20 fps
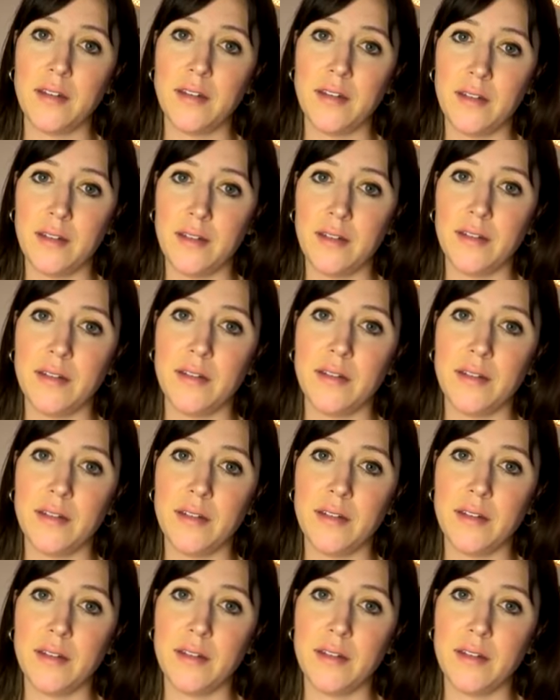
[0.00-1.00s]

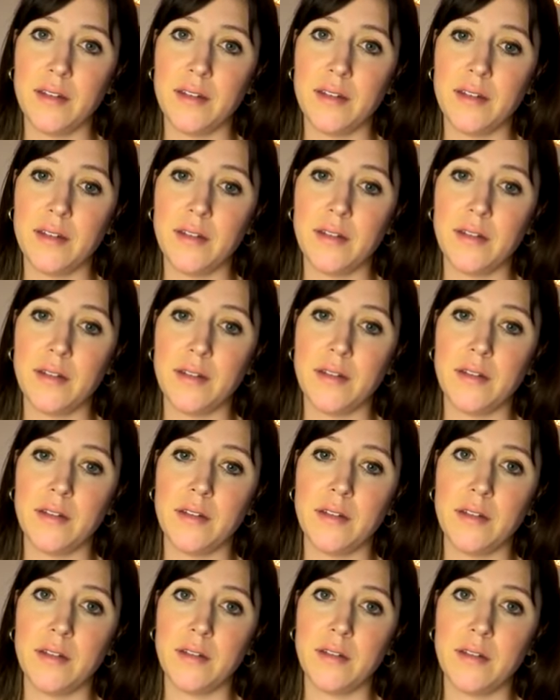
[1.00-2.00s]

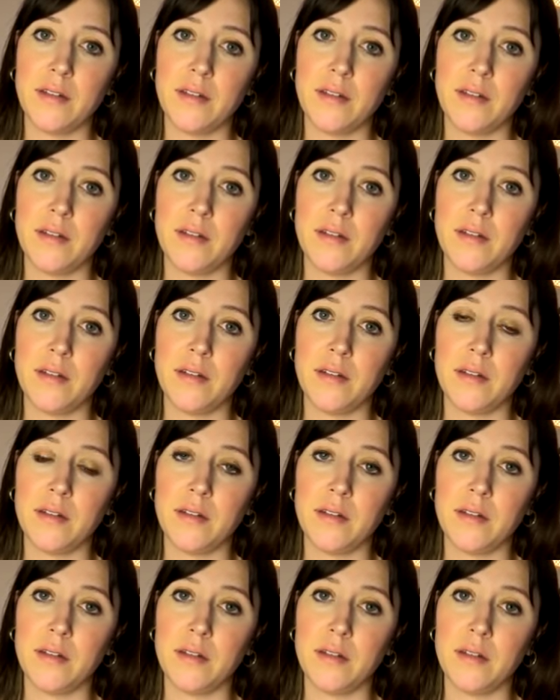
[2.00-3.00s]

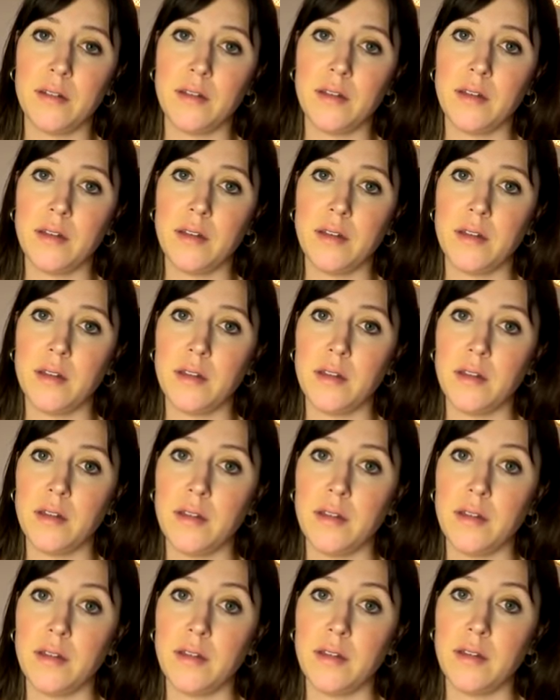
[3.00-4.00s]

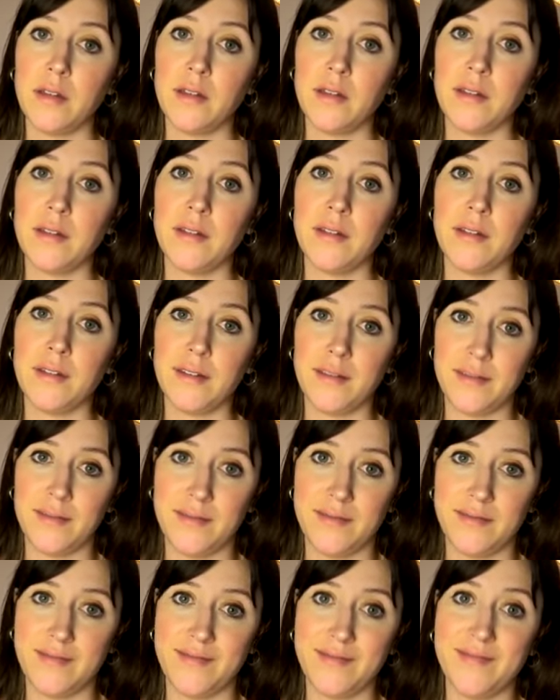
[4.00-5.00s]

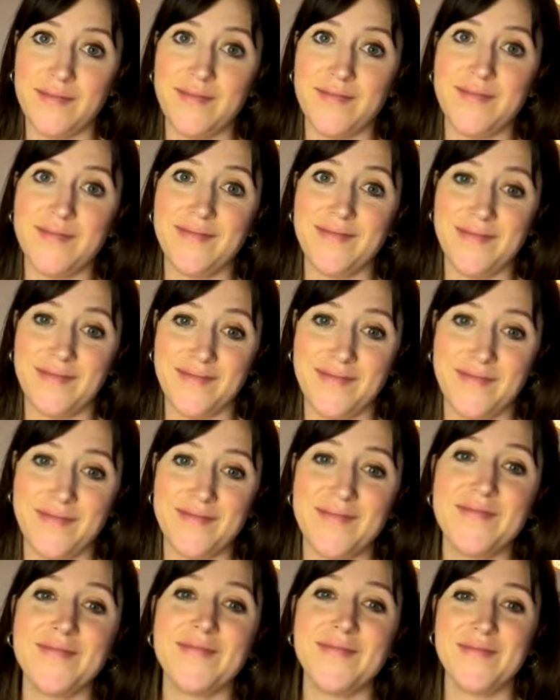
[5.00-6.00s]

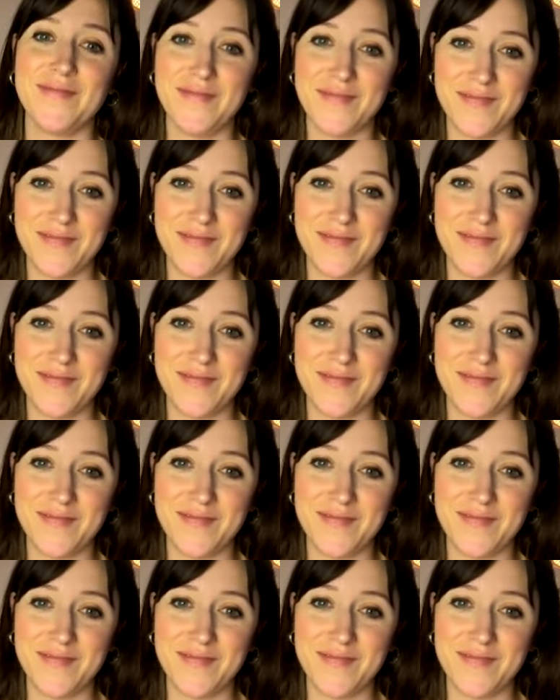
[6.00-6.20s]
(silent)